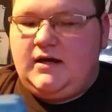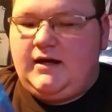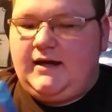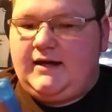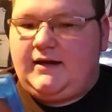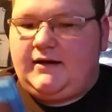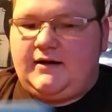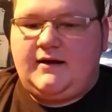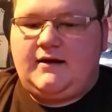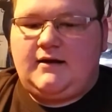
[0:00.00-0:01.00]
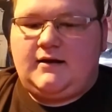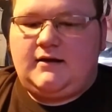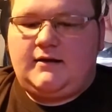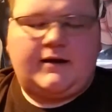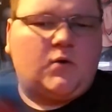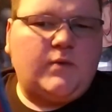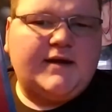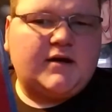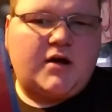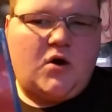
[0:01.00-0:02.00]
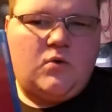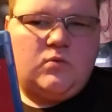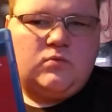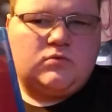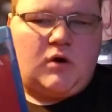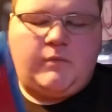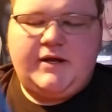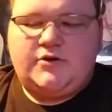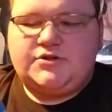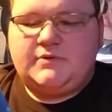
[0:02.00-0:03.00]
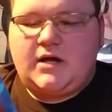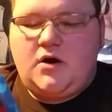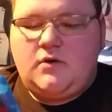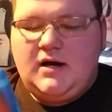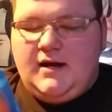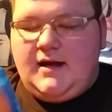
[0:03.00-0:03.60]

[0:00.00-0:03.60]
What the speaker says: and like a week or two ago,